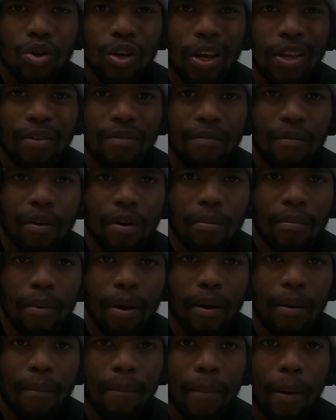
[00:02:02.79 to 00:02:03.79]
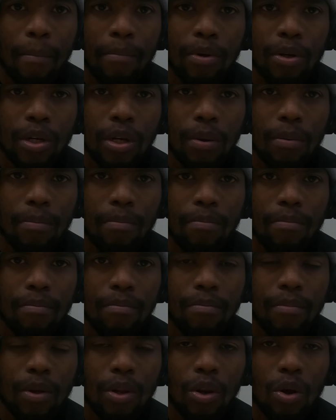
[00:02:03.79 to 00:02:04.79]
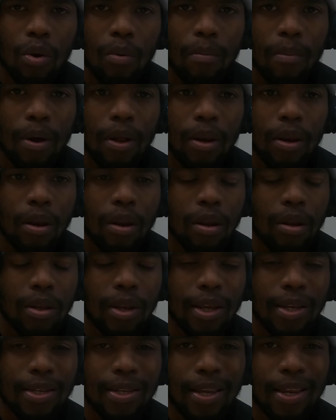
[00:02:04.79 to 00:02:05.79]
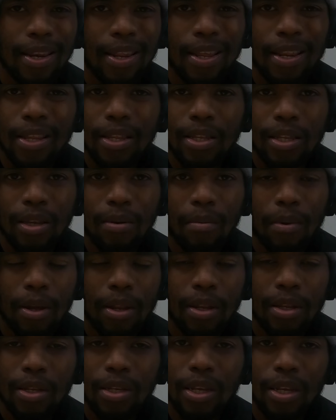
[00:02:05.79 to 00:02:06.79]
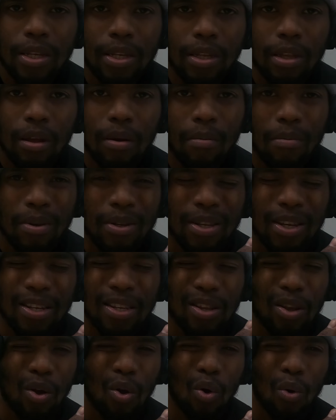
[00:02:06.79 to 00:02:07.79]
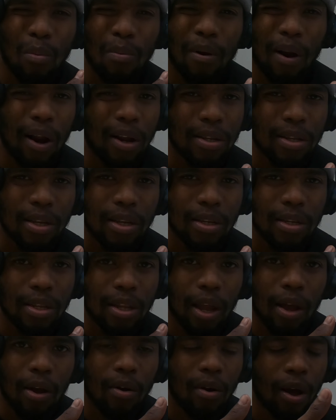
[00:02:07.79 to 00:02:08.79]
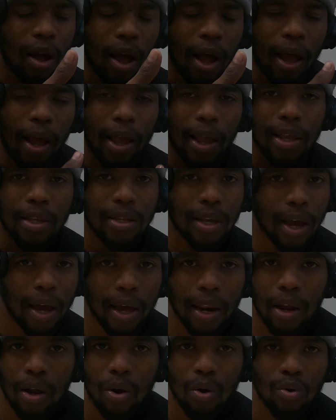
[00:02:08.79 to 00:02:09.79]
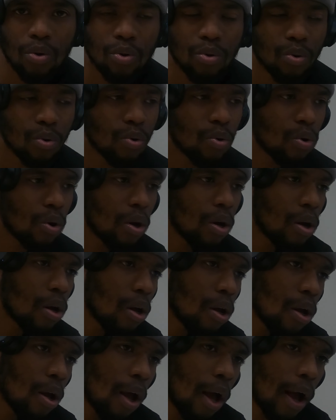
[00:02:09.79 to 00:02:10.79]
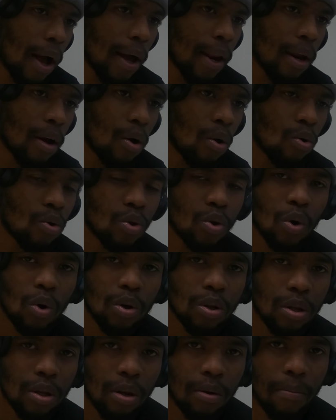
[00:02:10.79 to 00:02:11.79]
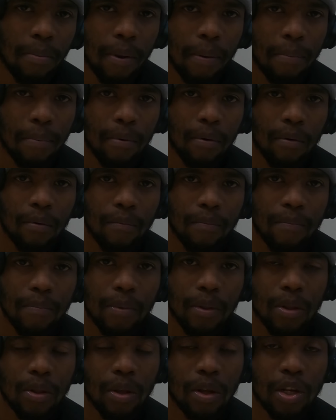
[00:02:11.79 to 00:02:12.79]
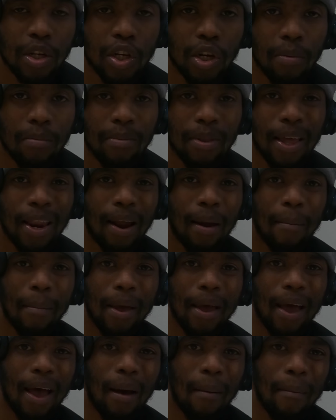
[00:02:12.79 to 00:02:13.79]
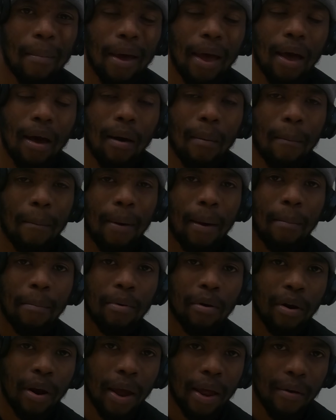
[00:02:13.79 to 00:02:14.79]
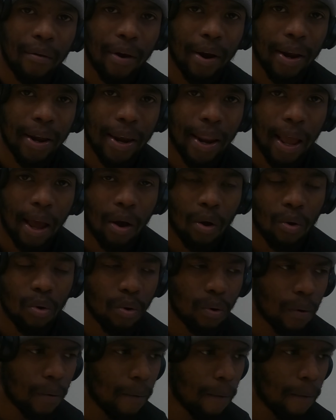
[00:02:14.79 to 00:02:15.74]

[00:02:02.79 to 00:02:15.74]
transferring my membership, you know, but they said they didn't see me in the system. It's just a whole process now. I guess I gotta go through. I gotta go talk to the people, the gym that I'm I'm a member at right now,